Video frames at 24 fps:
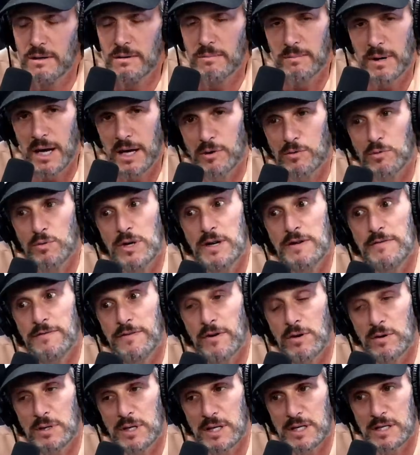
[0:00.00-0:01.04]
my
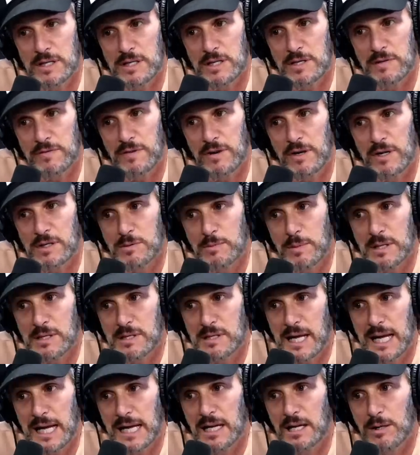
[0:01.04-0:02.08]
refocus as far as my
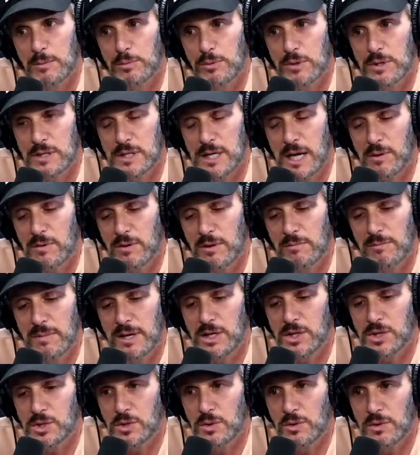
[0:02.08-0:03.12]
stand-up was, I want to
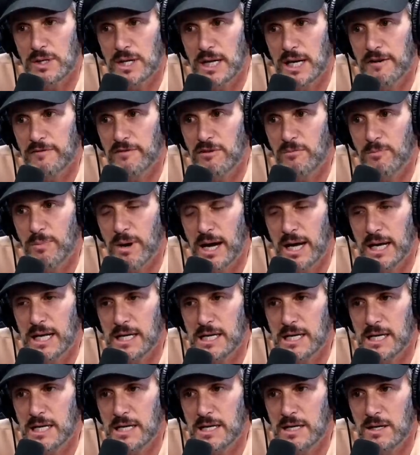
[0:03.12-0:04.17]
make sure that
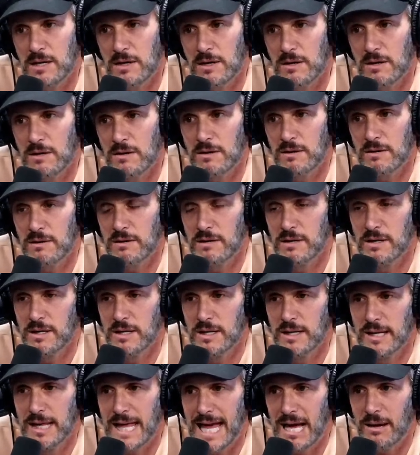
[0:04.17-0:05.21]
everybody here
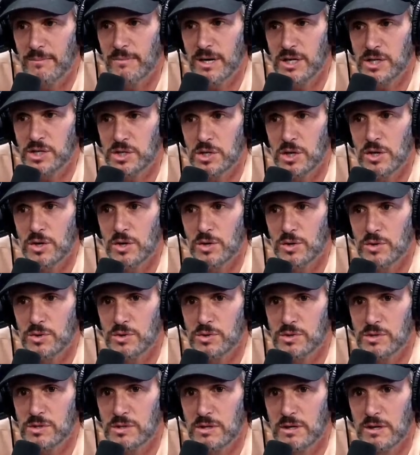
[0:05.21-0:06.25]
at my
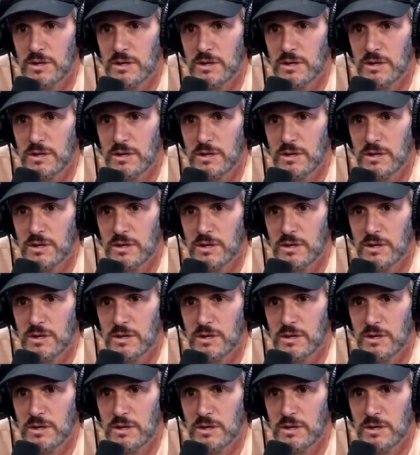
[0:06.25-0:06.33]
shows,